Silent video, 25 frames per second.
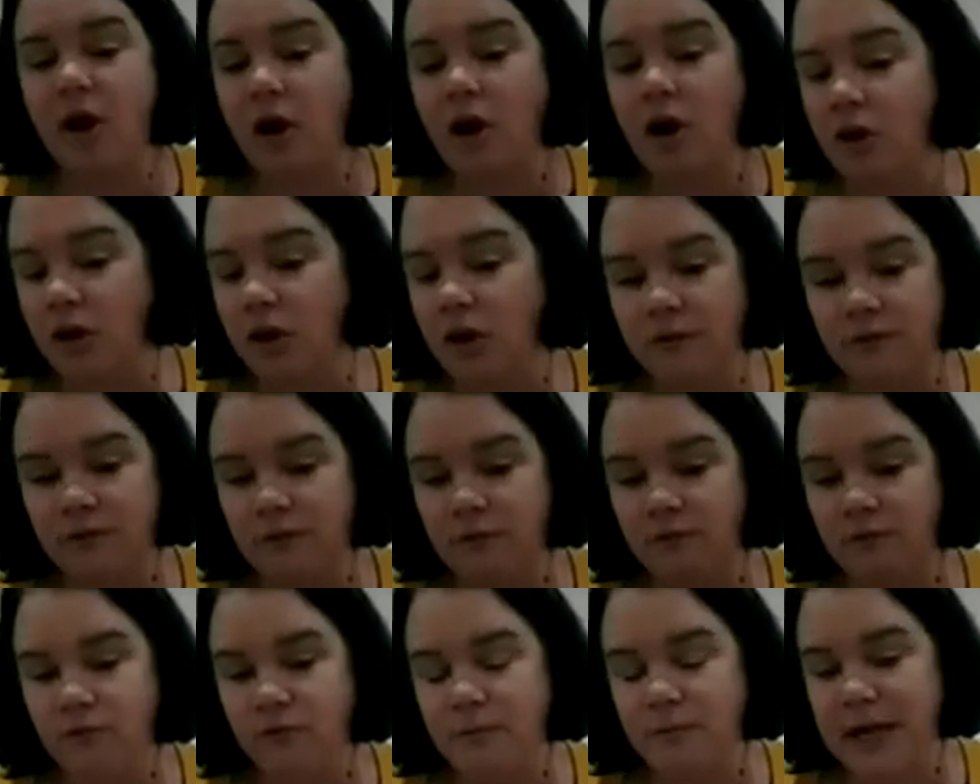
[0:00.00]
lot of
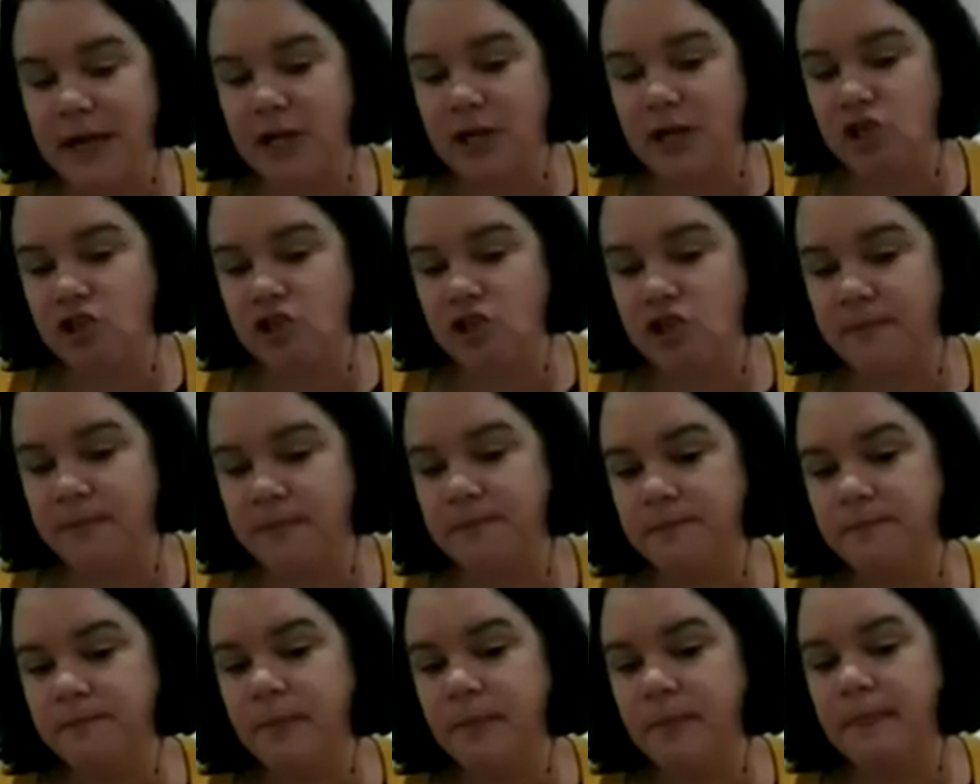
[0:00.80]
information.
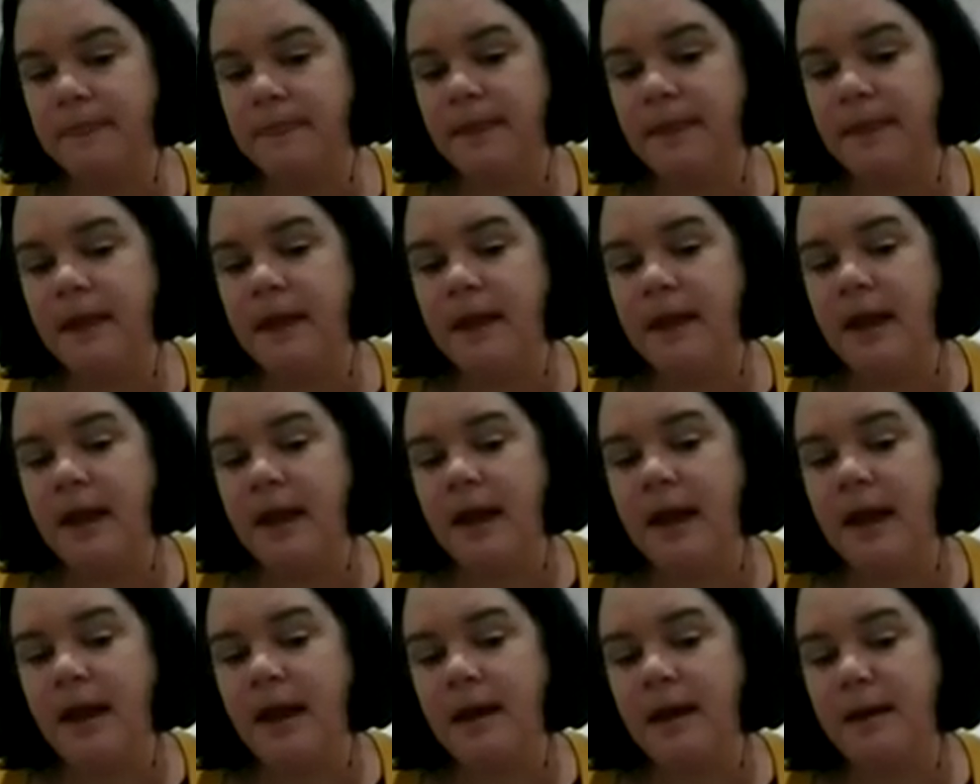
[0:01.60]

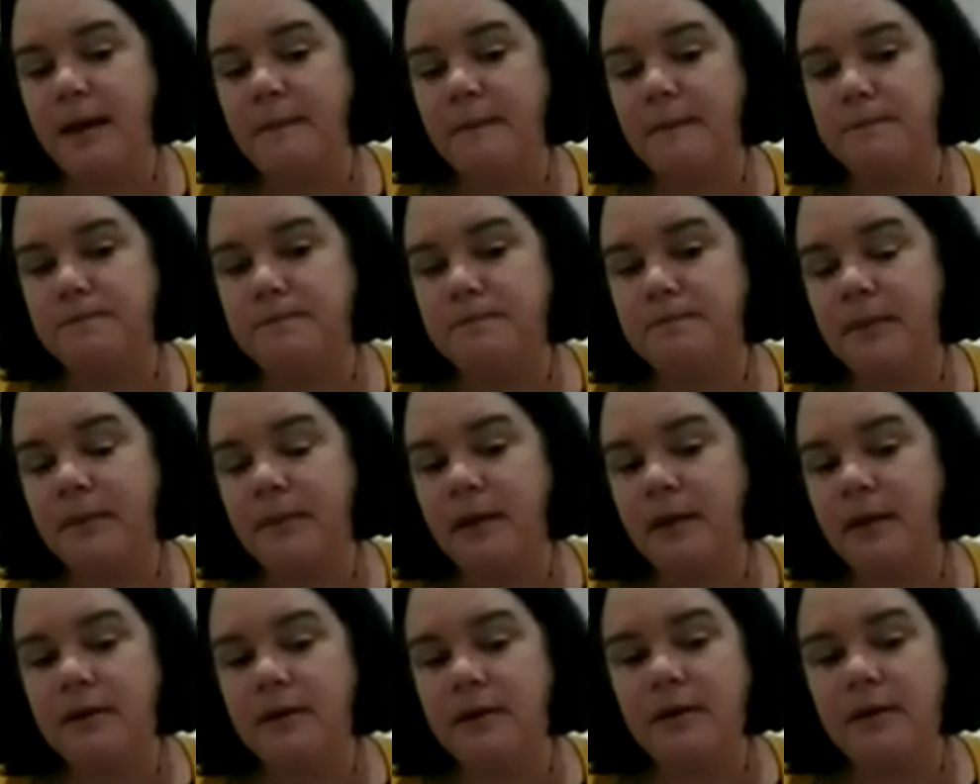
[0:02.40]

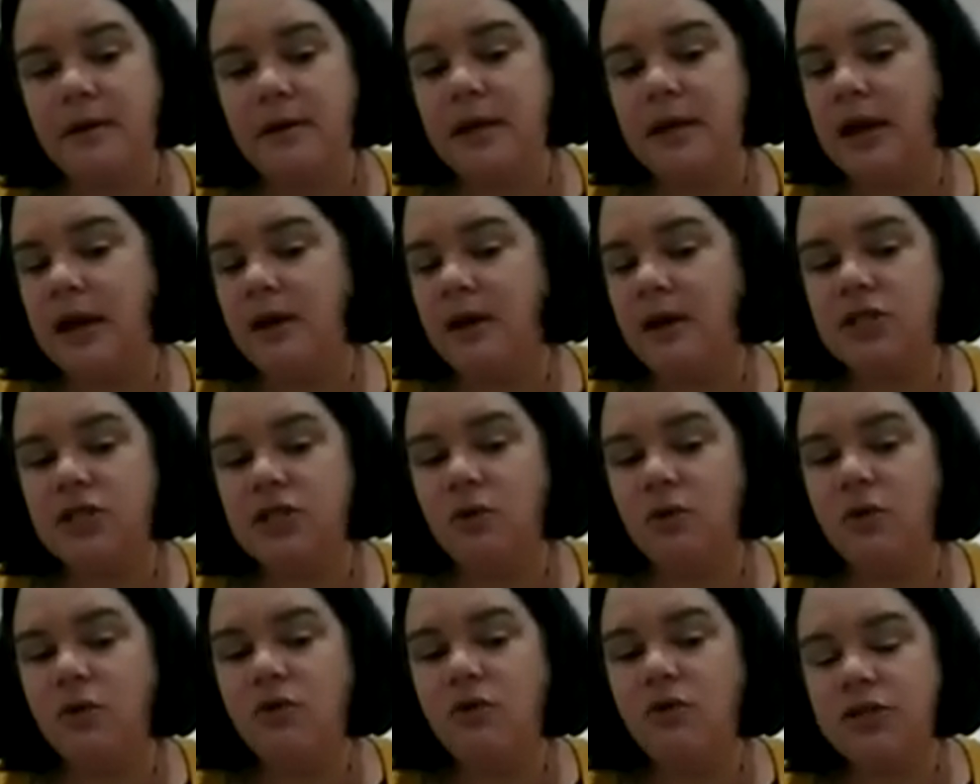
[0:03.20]
So
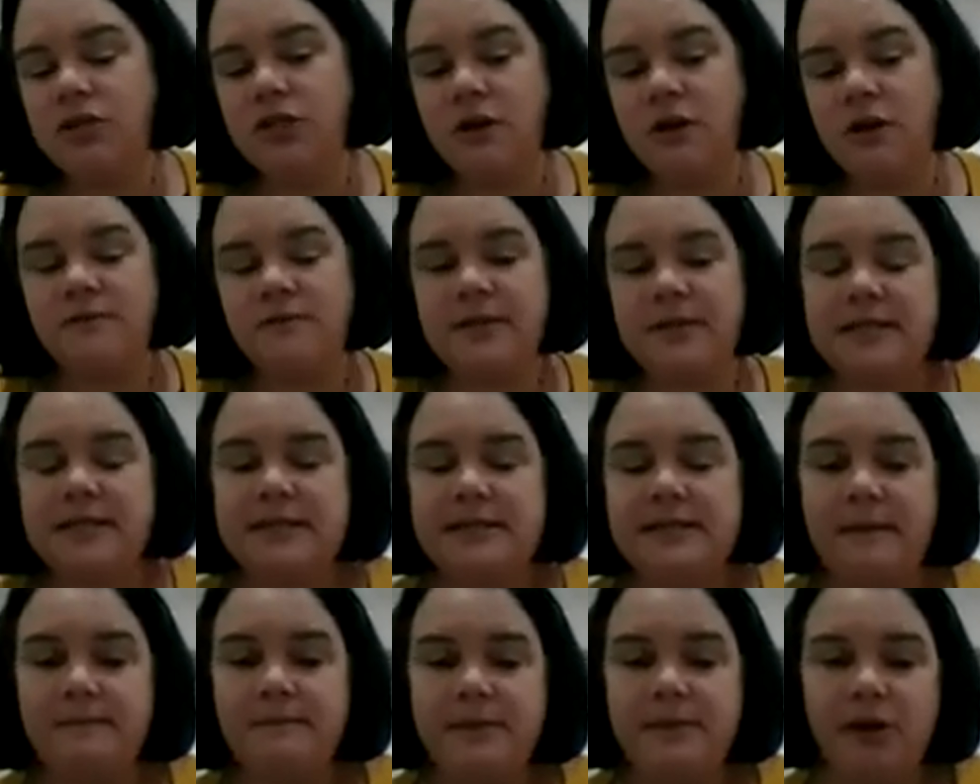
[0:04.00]
all the services
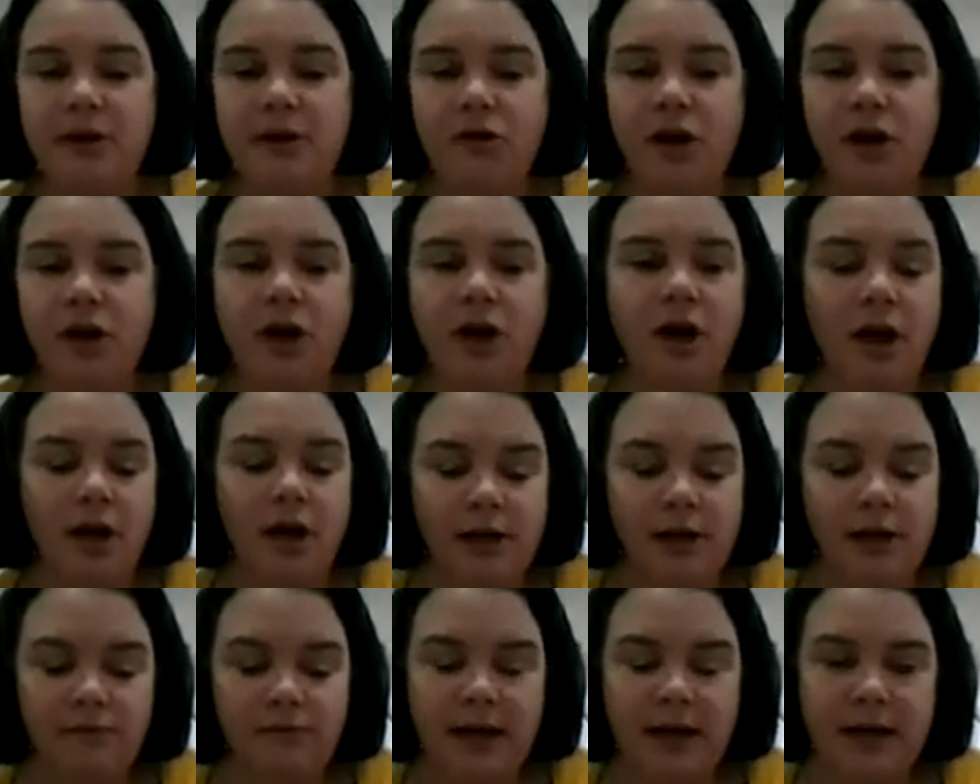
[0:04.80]
up there I'd
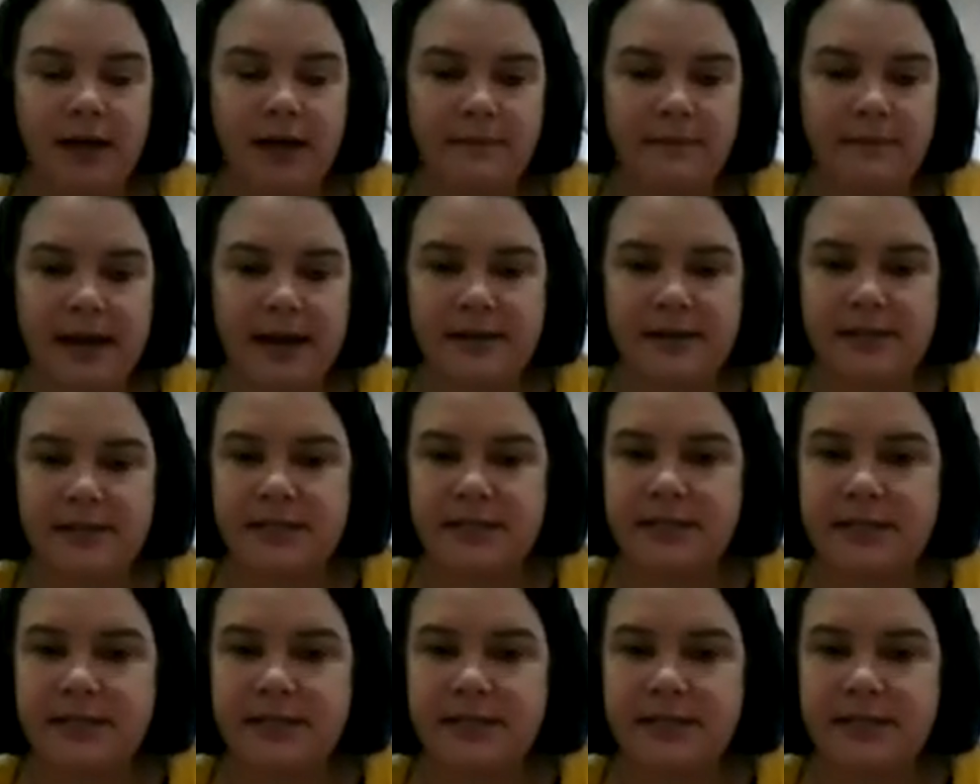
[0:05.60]
highly recommend.